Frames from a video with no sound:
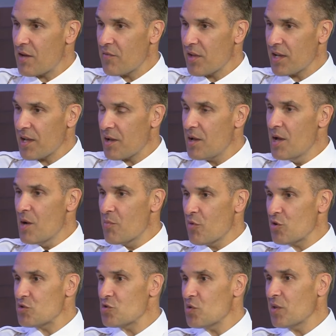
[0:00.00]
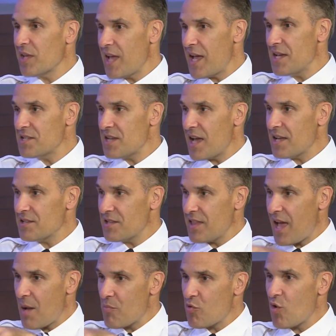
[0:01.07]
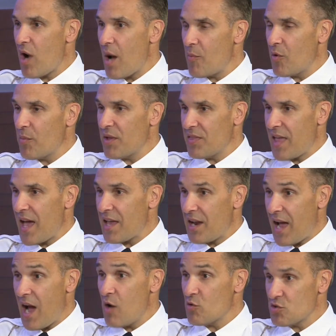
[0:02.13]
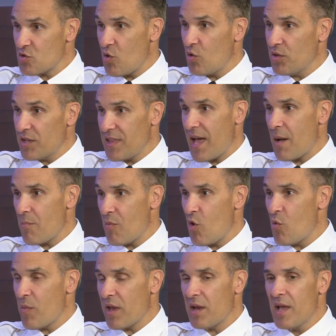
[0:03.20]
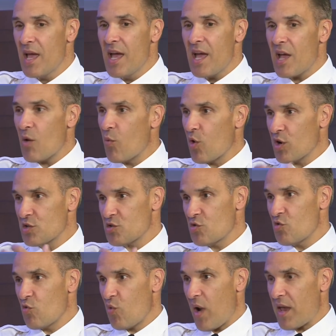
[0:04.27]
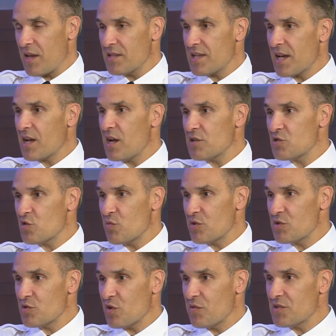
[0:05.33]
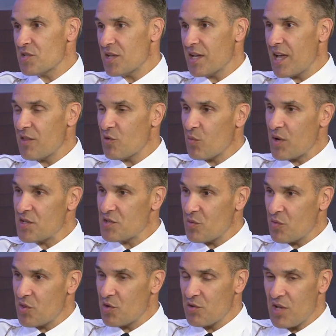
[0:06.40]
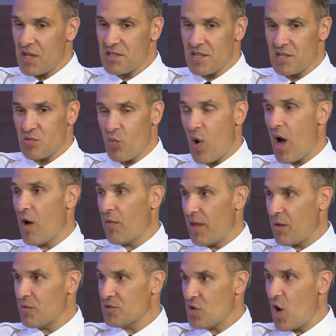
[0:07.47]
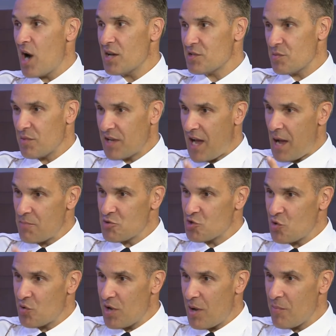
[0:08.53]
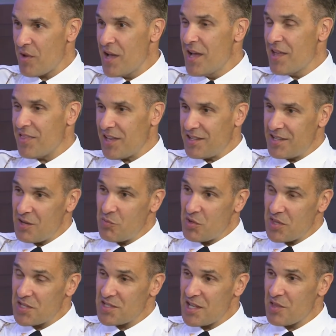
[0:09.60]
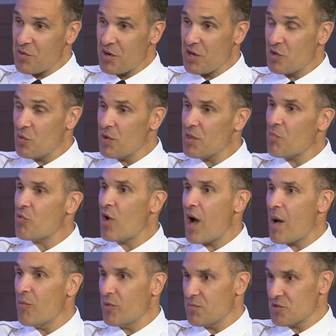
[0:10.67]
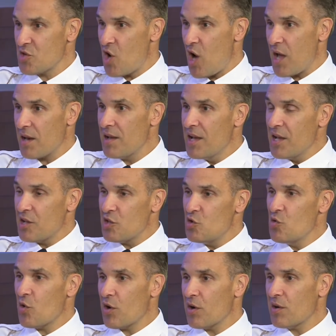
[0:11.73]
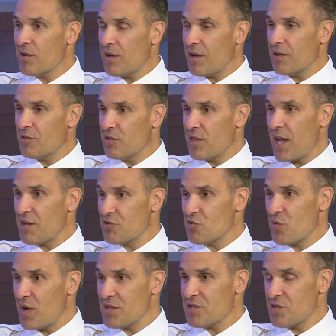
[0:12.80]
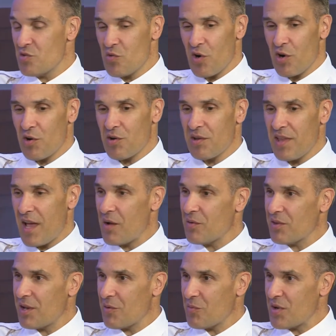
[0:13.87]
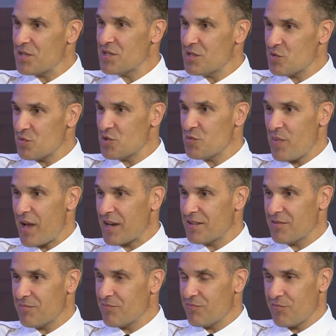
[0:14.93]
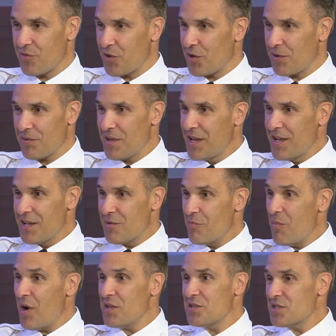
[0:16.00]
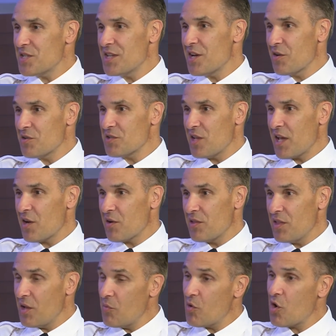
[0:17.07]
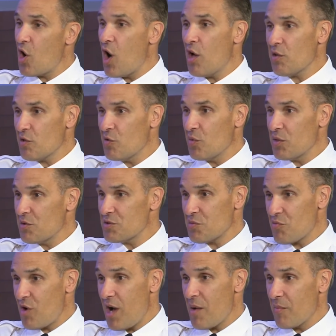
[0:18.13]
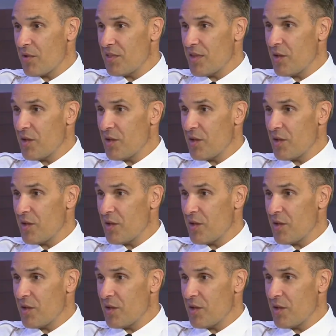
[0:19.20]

of like a personal liaison to that problem at that household at that moment. It works great. It's that customer service. And again, the resident, when they're done, says, wow, that was awesome. The cops showed up, they did what they said they were going to do, and the problem's gone. You earn that trust, you earn that resident's respect for months, years later, and they will call you when there's a problem, and